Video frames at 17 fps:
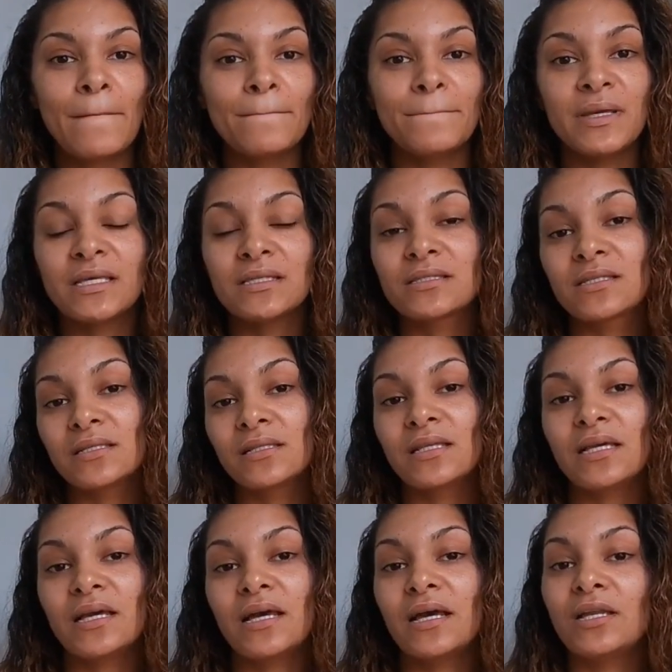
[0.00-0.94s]

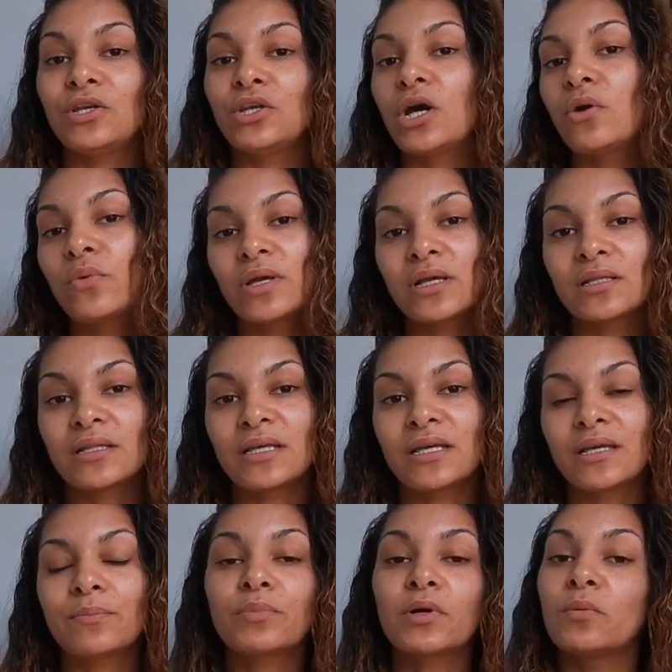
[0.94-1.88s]
mentally,
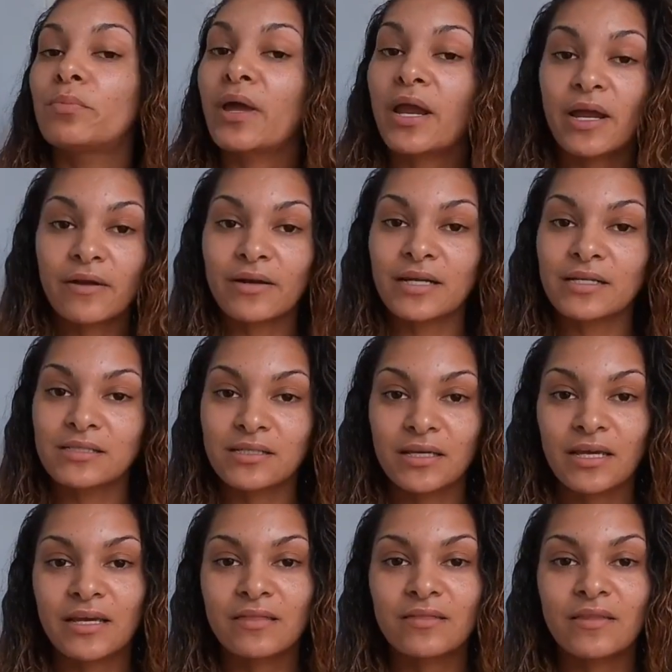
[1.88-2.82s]
unknowingly preparing
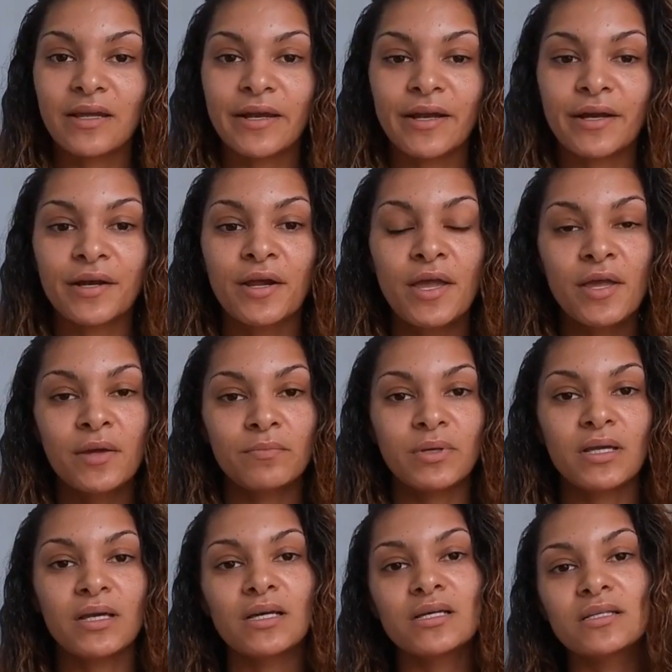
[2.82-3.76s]
to get there,
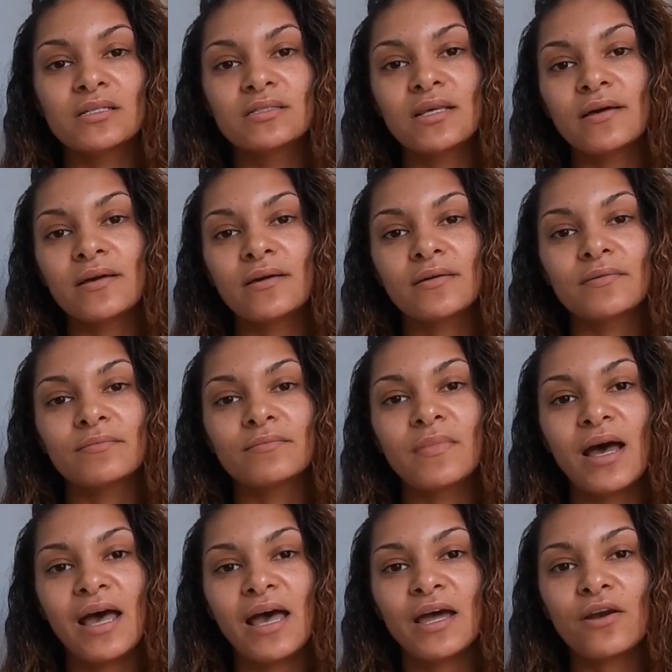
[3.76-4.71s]
because
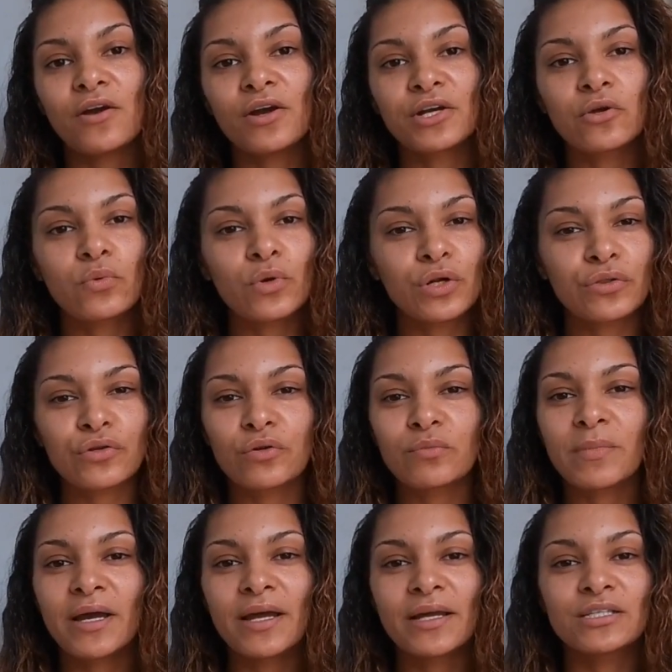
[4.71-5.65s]
I had already worked
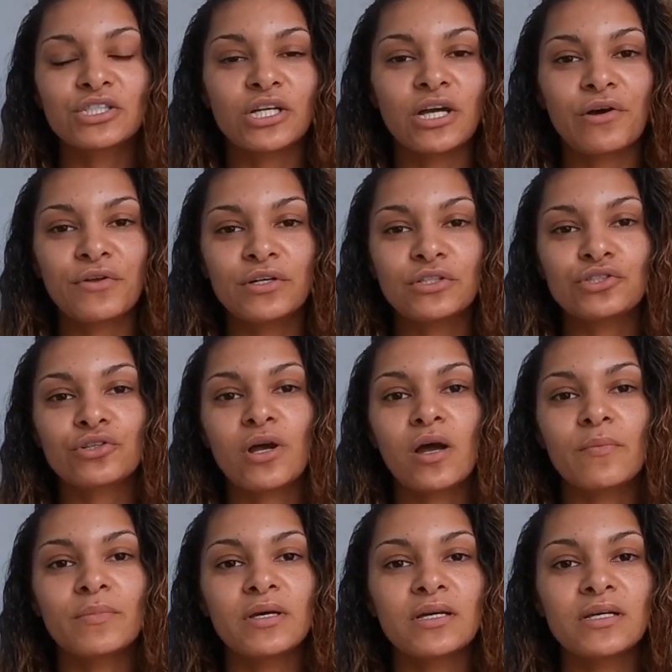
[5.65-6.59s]
through my childhood
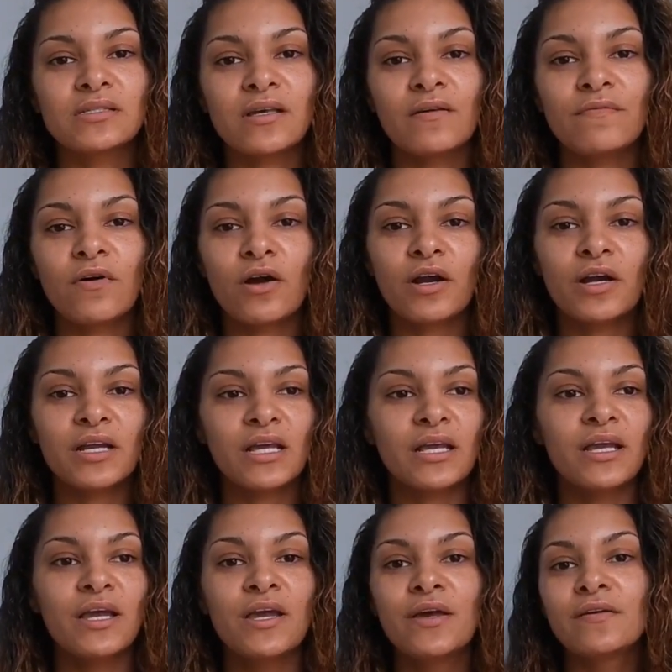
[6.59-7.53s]
traumas. I've
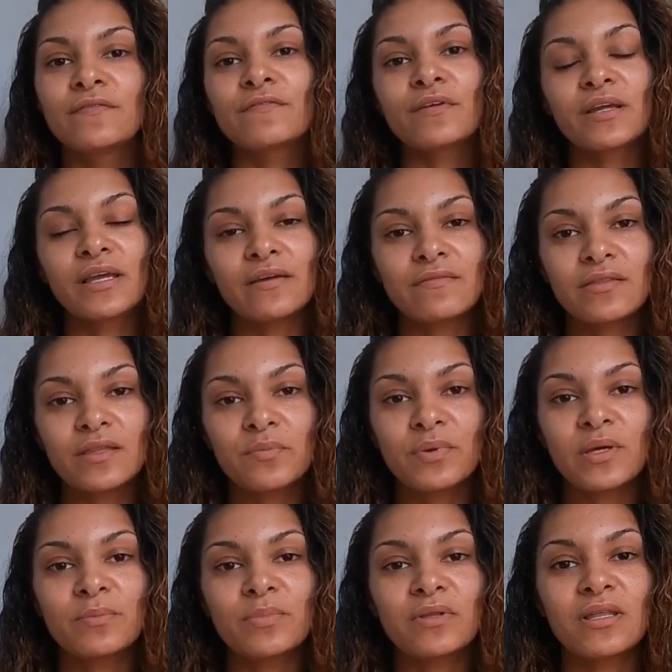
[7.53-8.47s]
already forgiven the
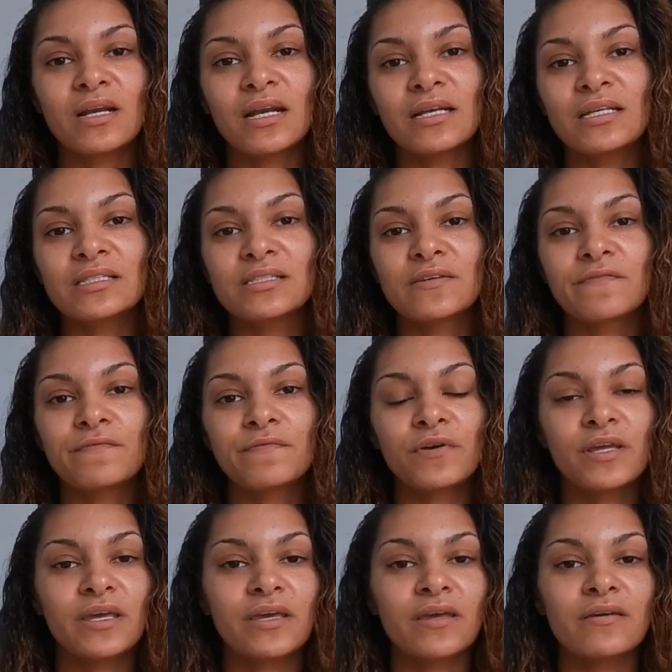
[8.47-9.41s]
people that I need to
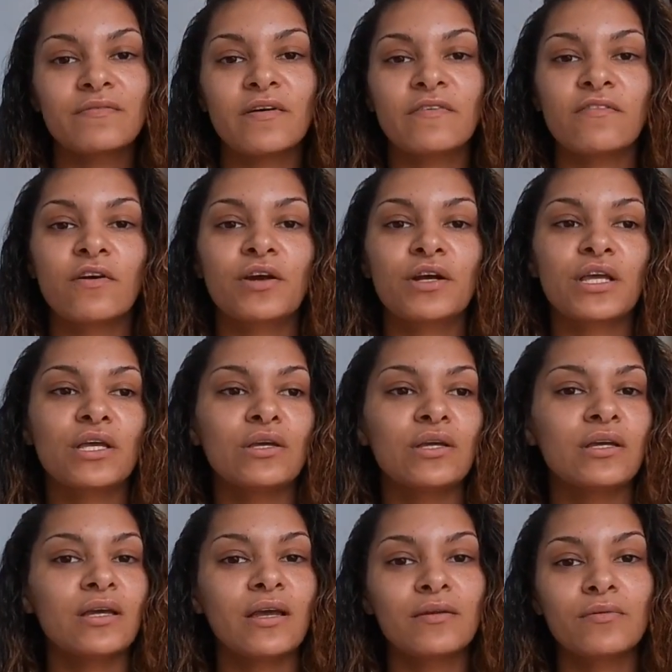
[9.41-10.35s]
forgive. I've
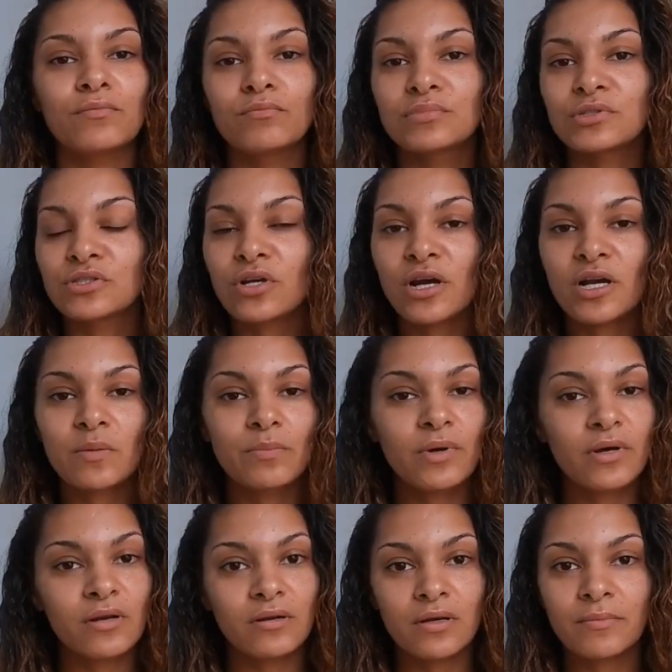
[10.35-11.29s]
already started
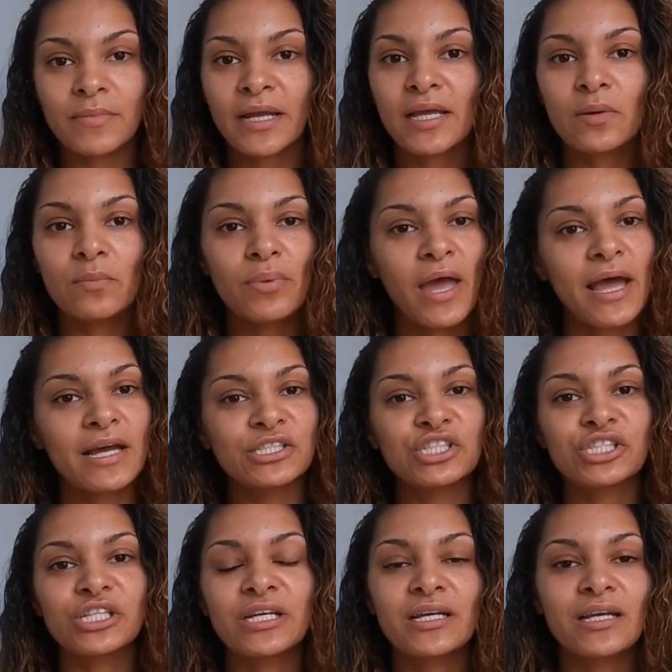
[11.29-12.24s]
building up my
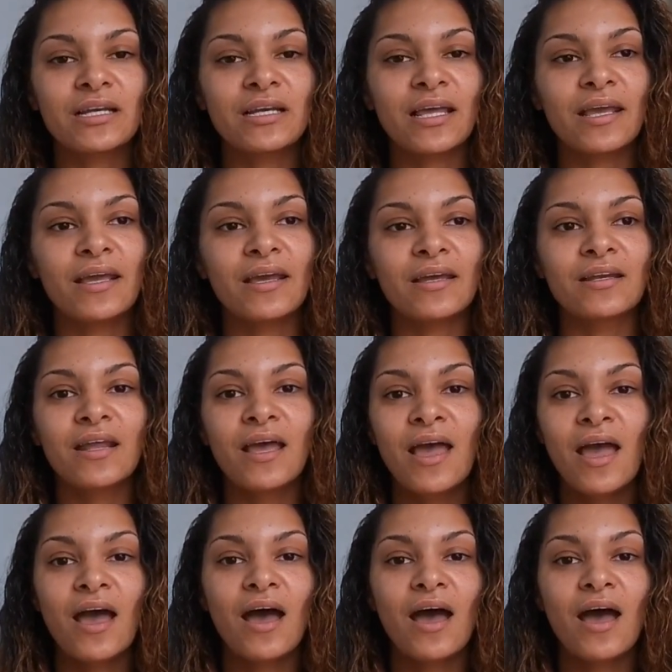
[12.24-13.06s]
compassion, and